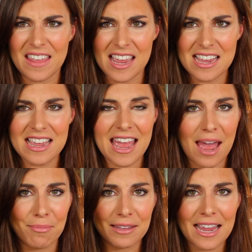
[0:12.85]
thing,
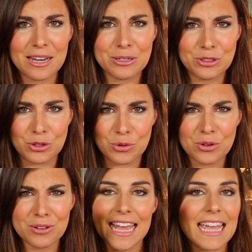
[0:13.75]
applicator,
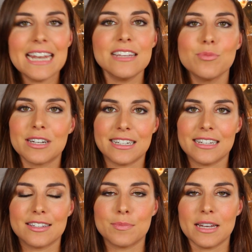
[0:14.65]
tool. It is what it
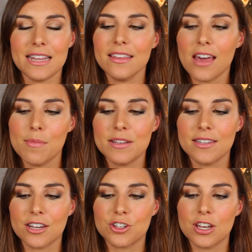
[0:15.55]
is, but in the comment
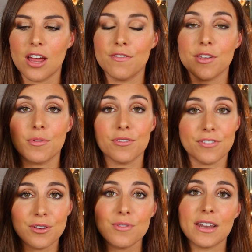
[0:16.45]
section of the
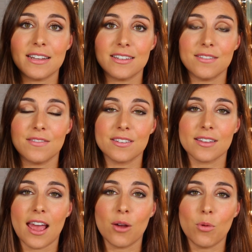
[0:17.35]
review that I did of this
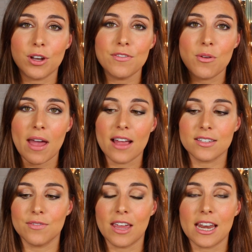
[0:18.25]
guy, one of you
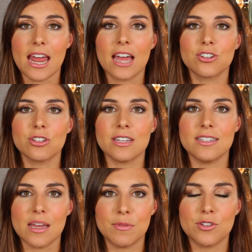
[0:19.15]
asked if I could actually
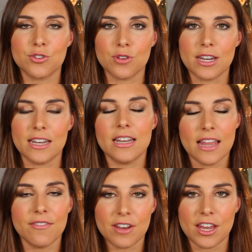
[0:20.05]
demonstrate it. In
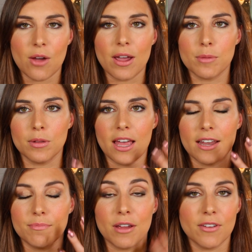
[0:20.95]
that video, I
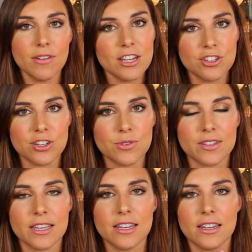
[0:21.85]
applied my foundation
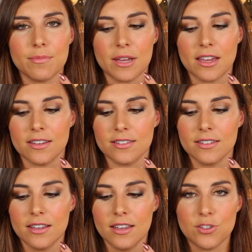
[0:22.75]
using it
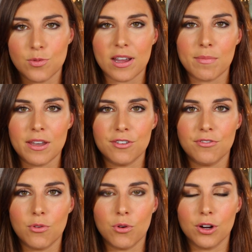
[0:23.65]
because this is
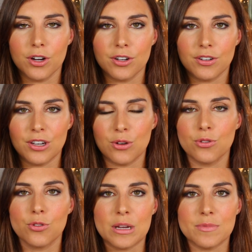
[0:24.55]
recommended for, you know,
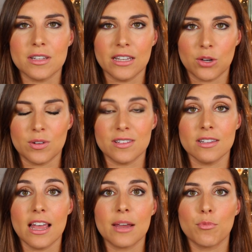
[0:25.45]
creams and
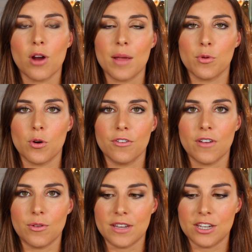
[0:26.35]
liquids like primer or
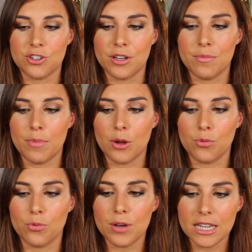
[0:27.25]
foundation, but
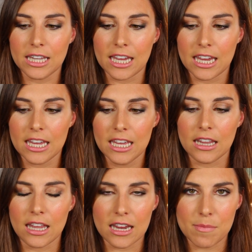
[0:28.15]
really,
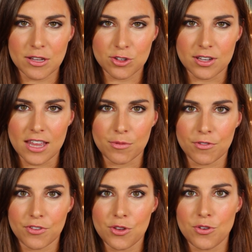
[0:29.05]
like I mentioned in that
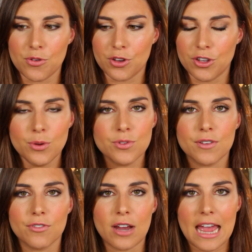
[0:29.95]
review, you could use
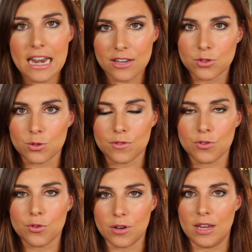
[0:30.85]
it for any sort of
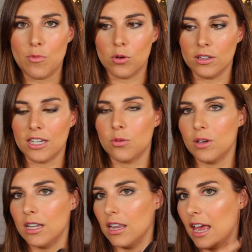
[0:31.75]
cream or
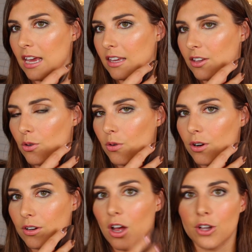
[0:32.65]
liquid like
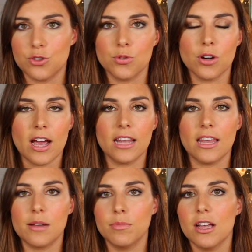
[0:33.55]
your contour,
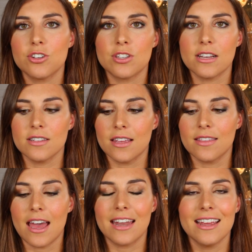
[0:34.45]
highlight, blush, things like
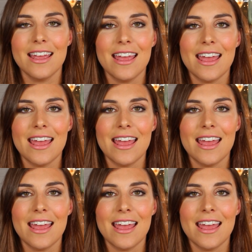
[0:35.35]
that.